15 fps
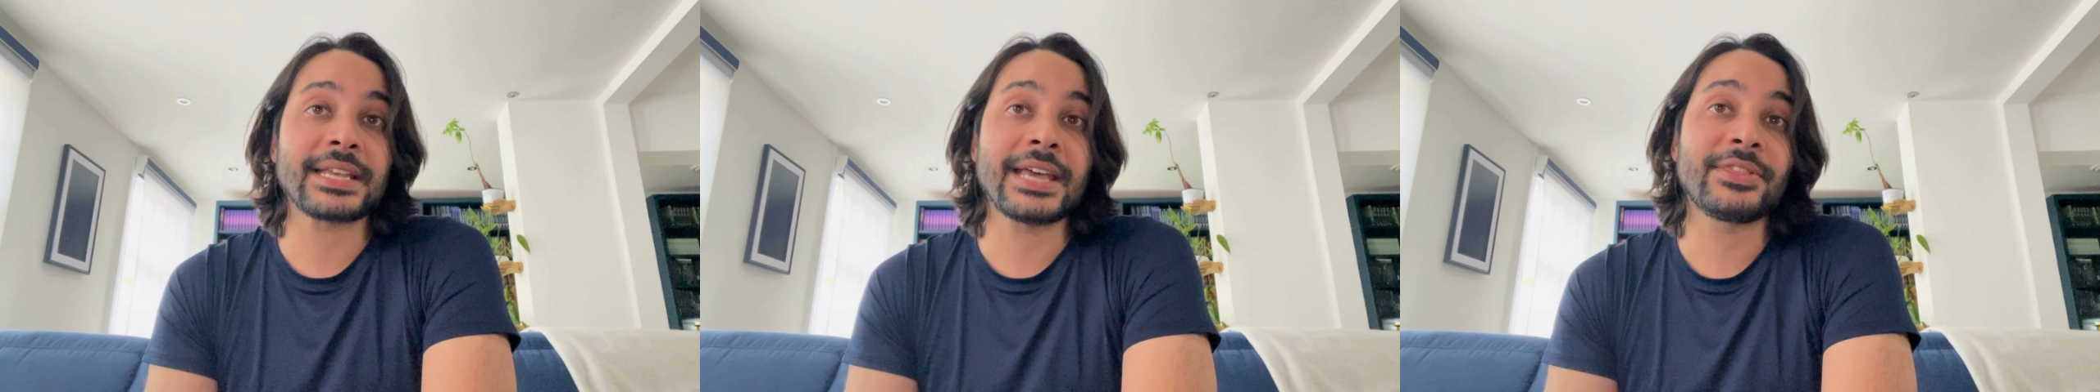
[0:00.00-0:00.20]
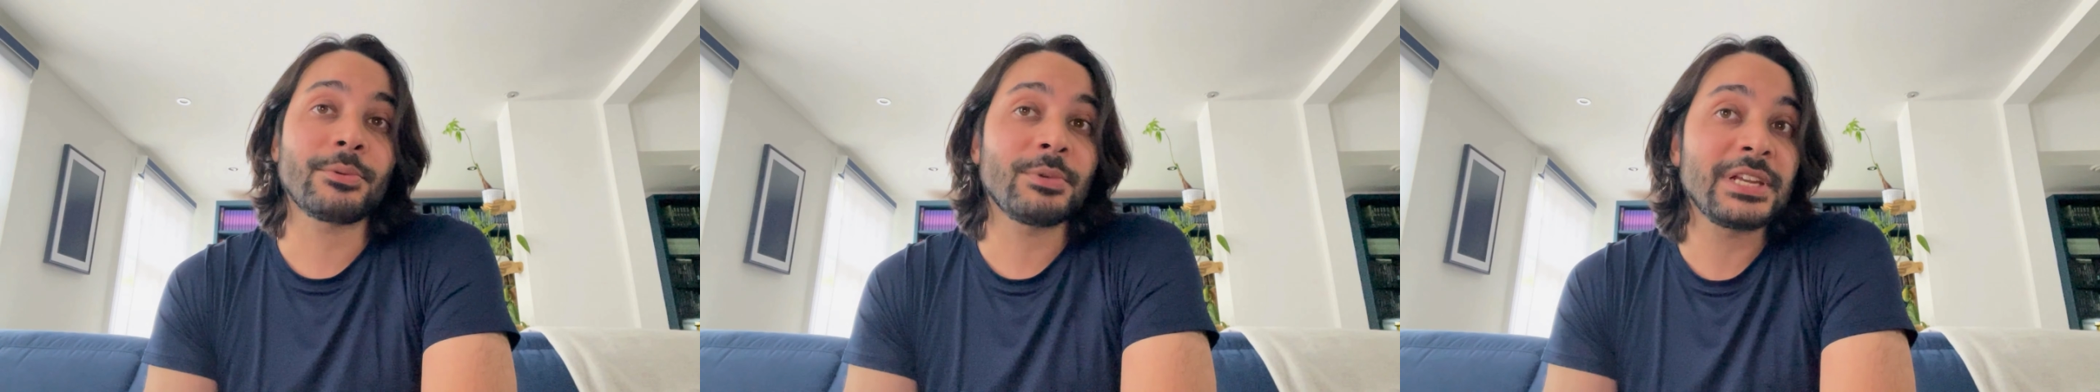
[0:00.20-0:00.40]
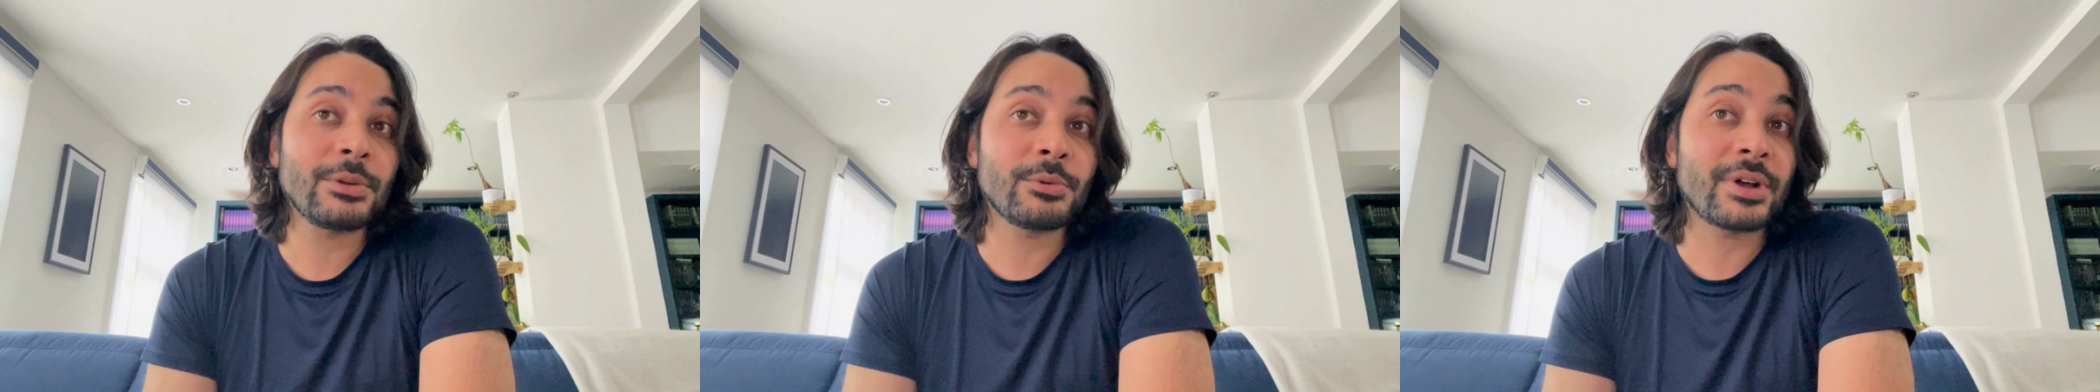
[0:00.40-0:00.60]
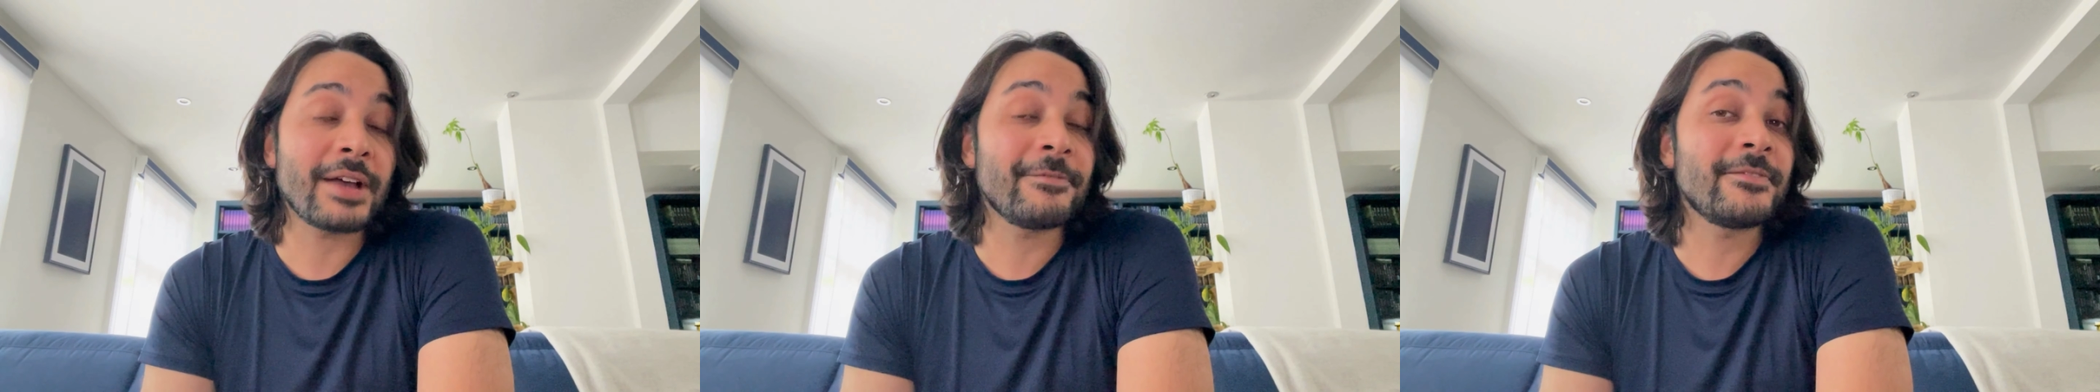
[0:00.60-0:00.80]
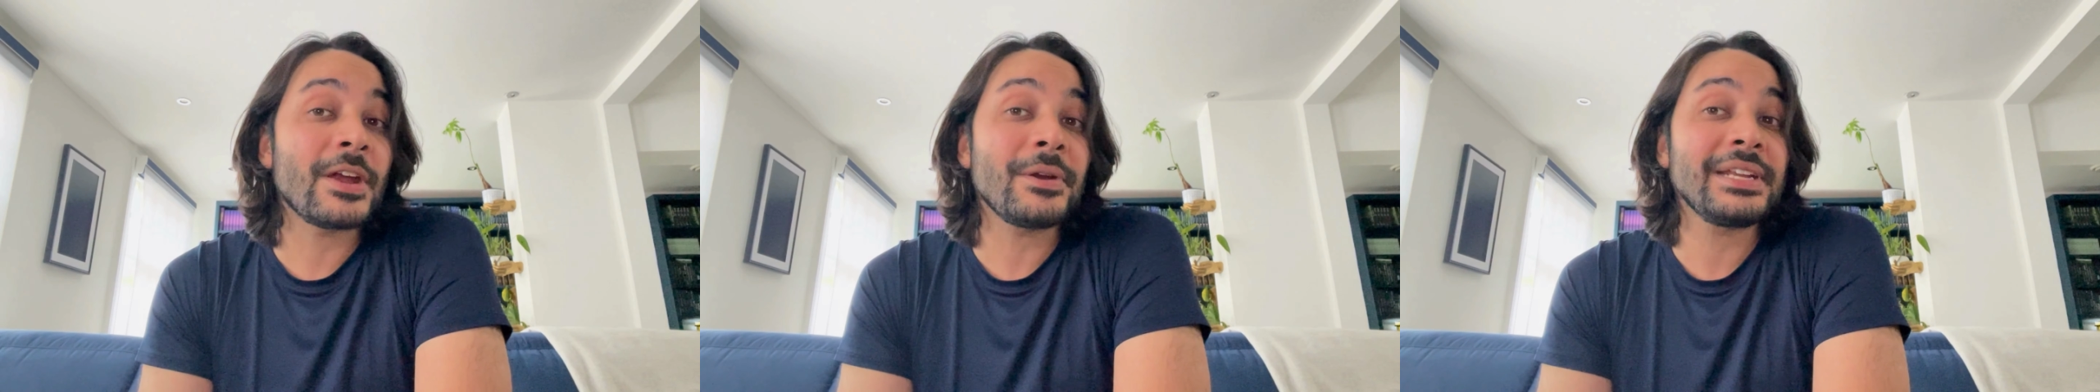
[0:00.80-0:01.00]
and the reader will
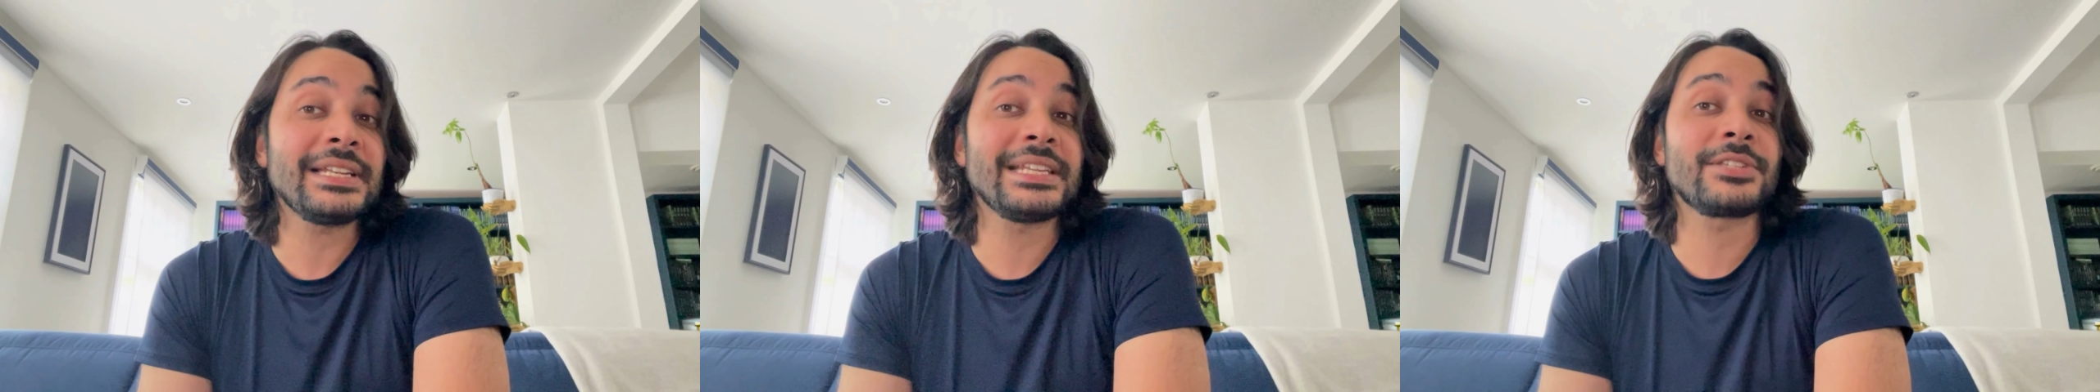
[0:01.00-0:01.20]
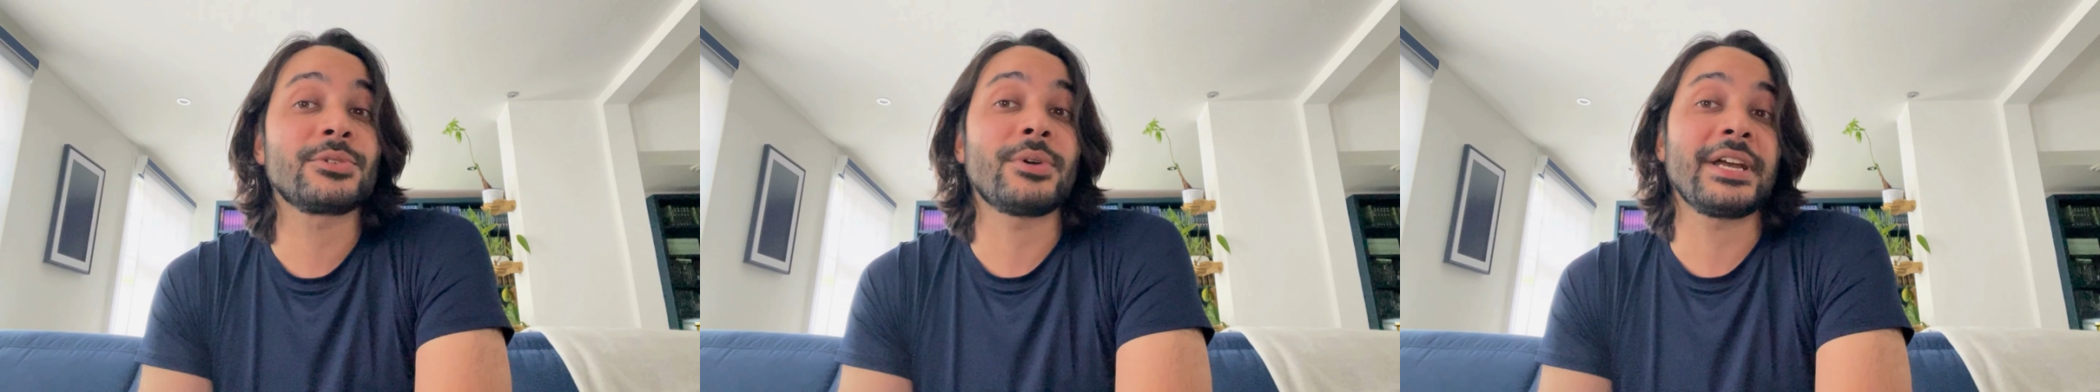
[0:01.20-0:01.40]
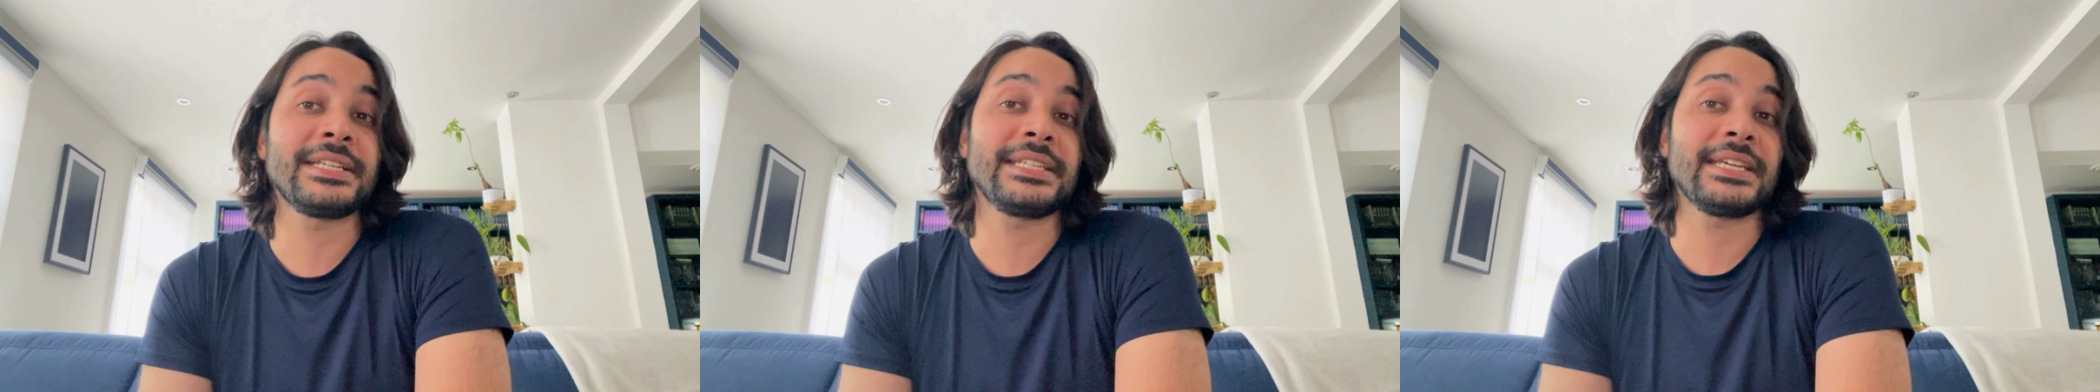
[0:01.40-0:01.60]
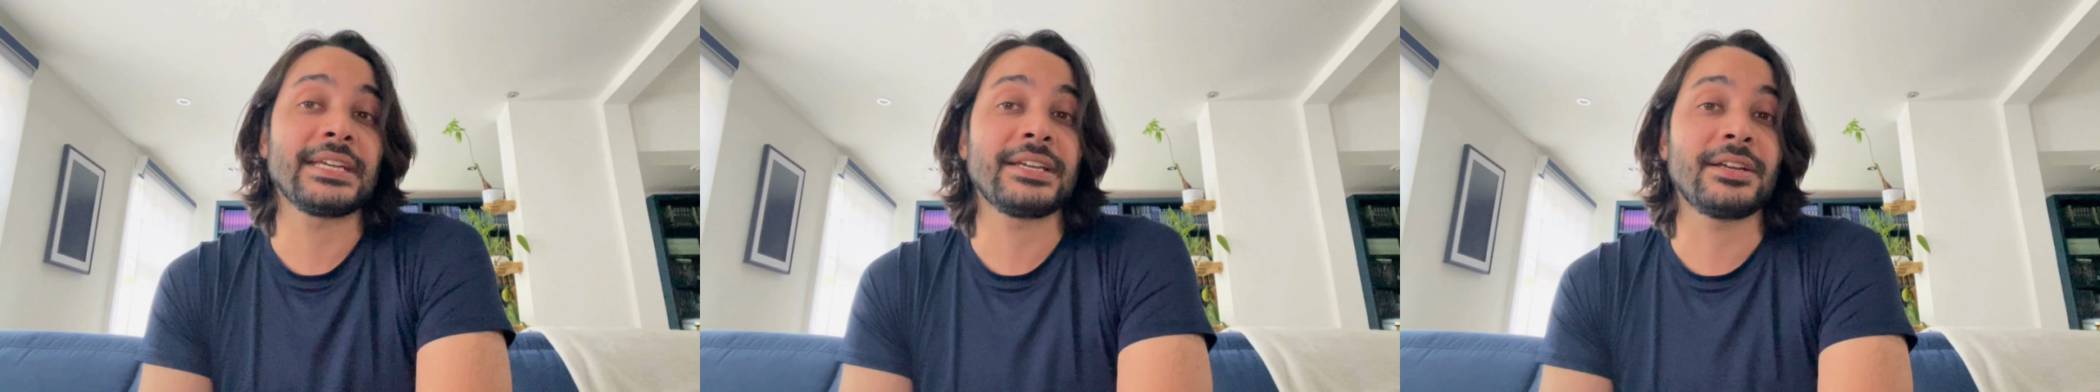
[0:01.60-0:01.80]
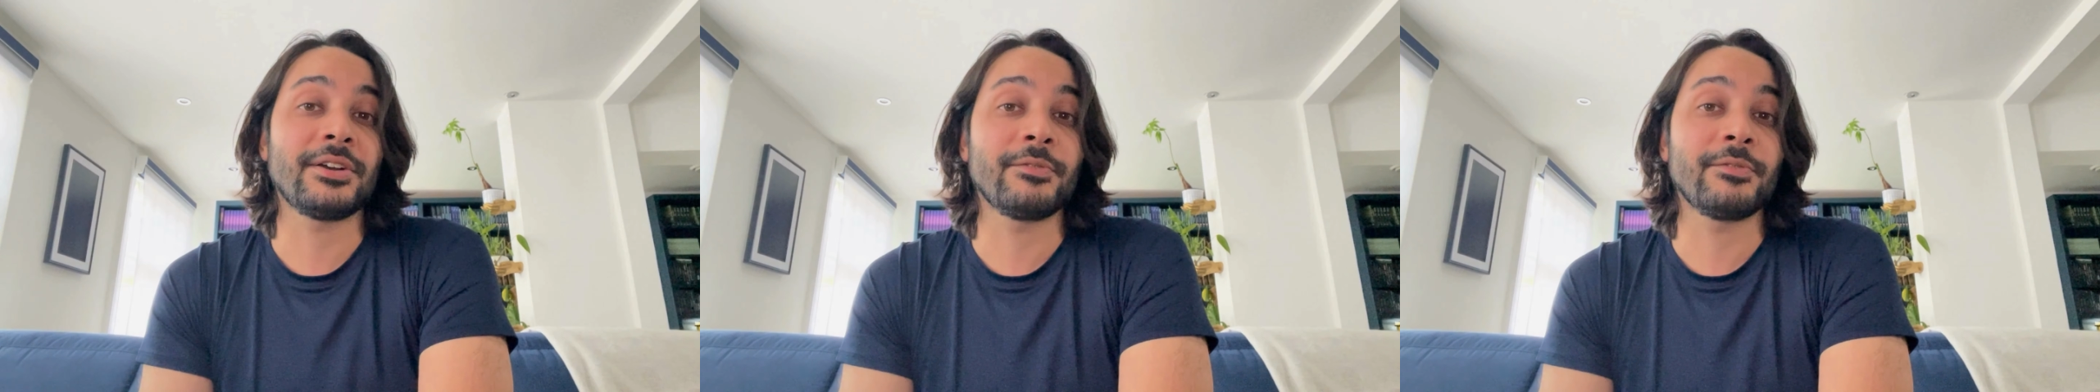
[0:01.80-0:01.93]
have very little idea